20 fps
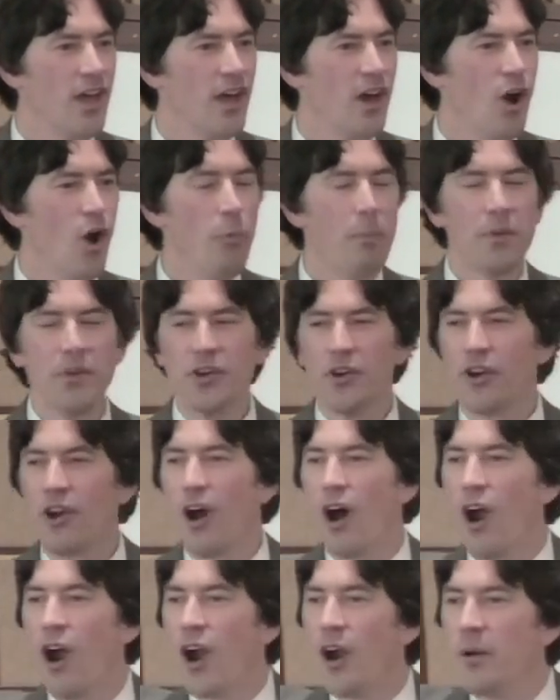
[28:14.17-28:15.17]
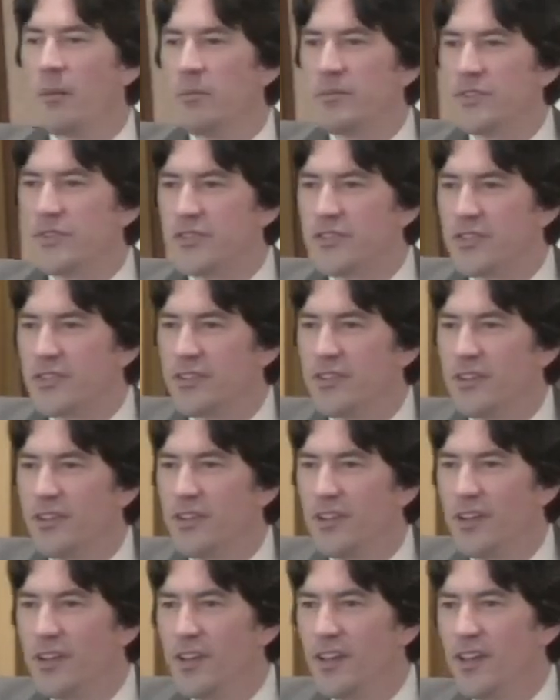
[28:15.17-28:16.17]
Open your arms,
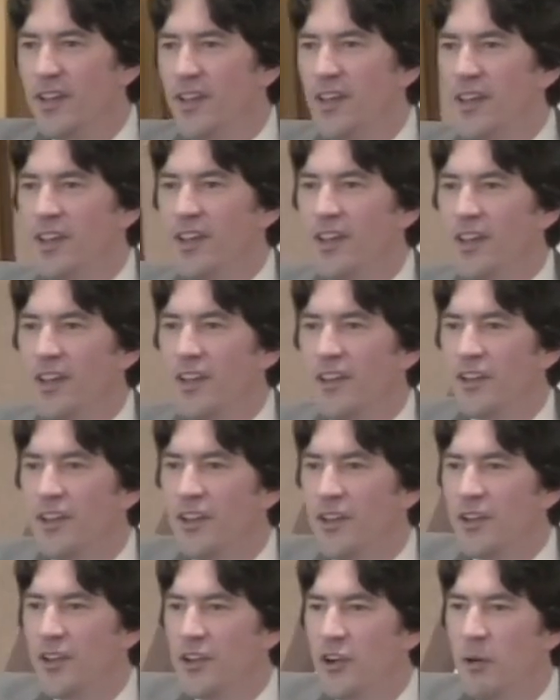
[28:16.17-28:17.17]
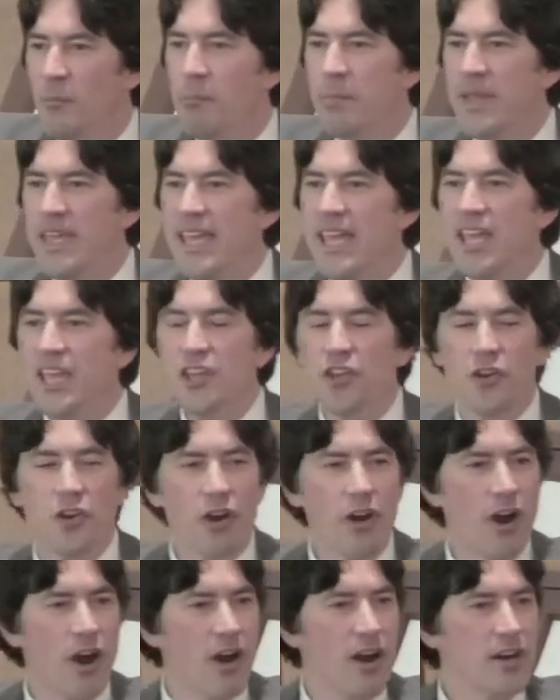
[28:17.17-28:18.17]
your being, your
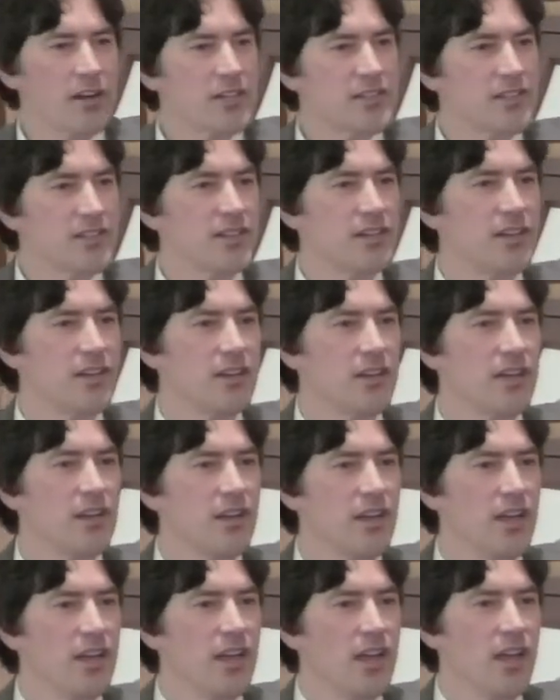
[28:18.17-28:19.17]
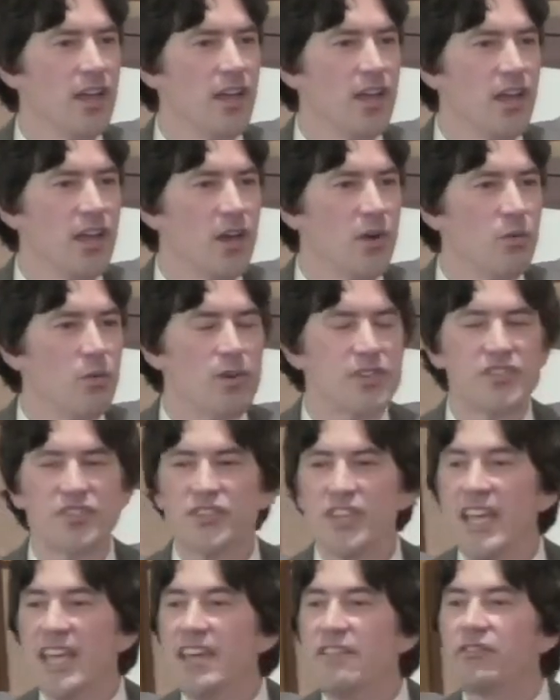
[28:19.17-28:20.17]
heart.
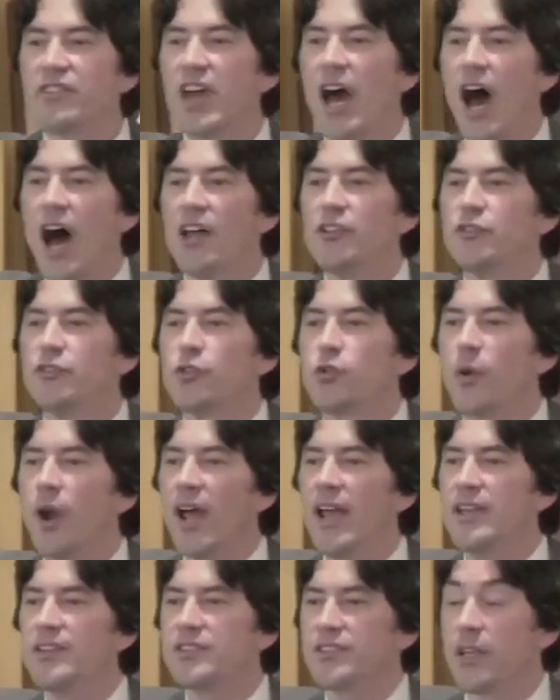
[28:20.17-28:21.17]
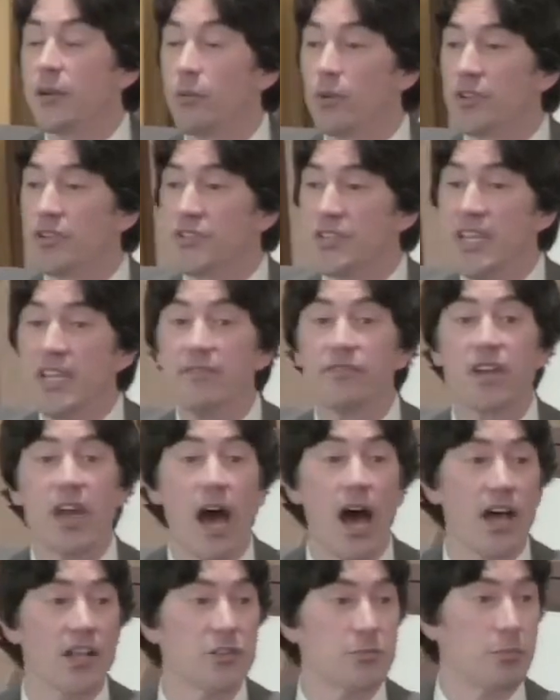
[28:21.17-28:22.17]
Receive God's grace and receive
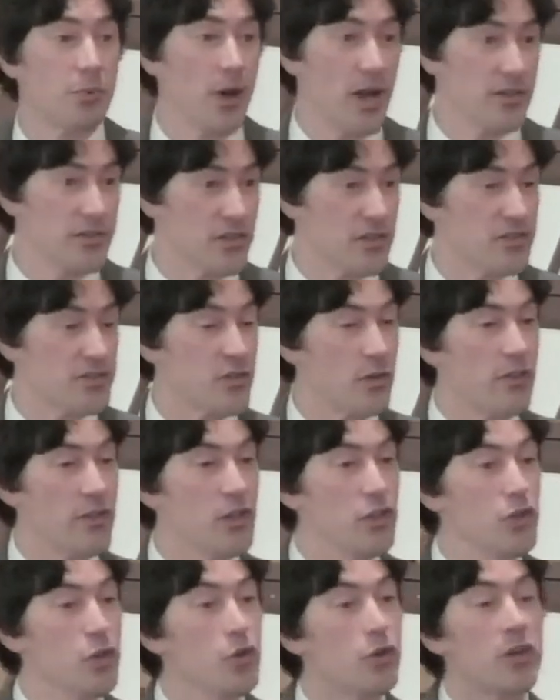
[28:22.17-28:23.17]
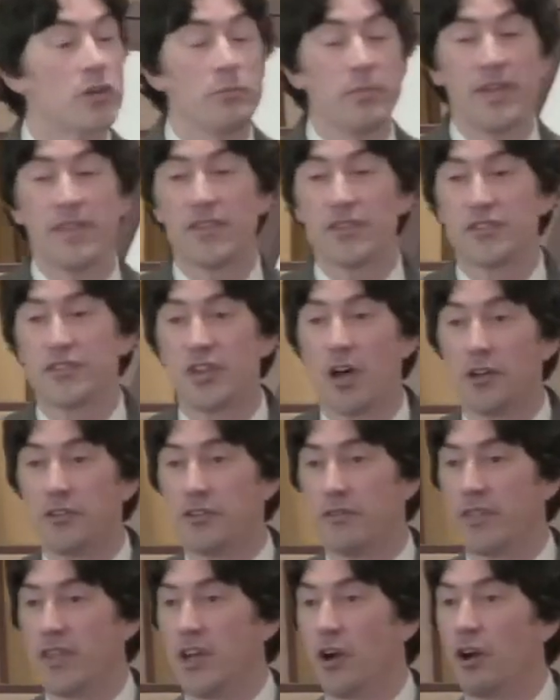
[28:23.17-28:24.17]
God's presence so that you can be the salt
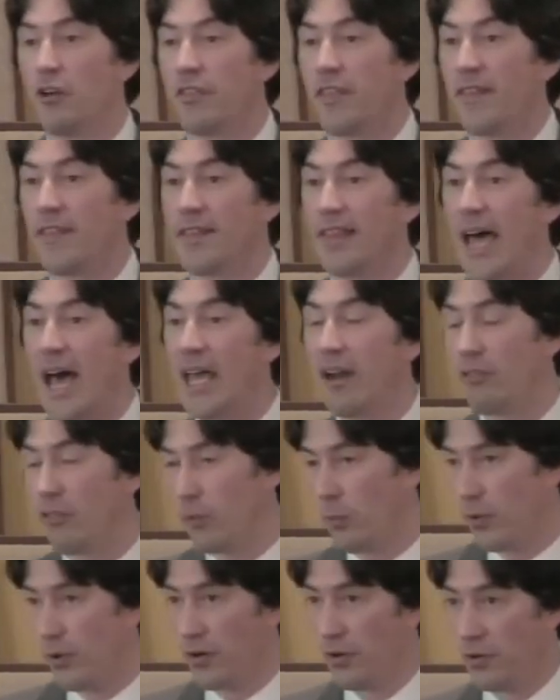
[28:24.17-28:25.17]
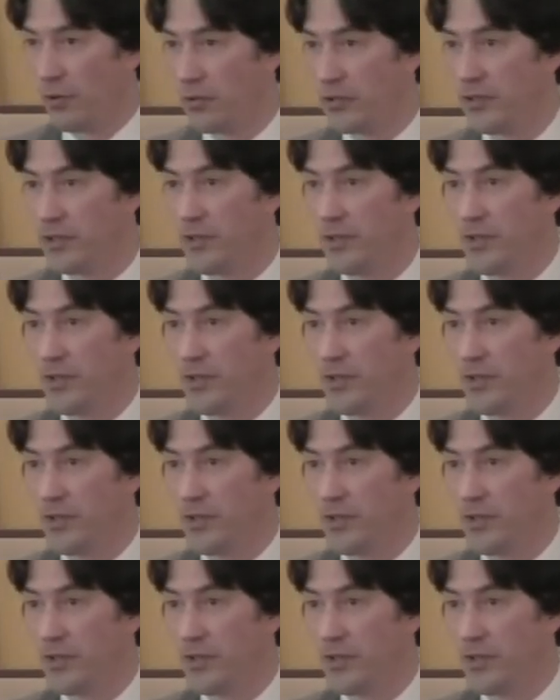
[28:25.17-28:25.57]
of the earth and the light of the world.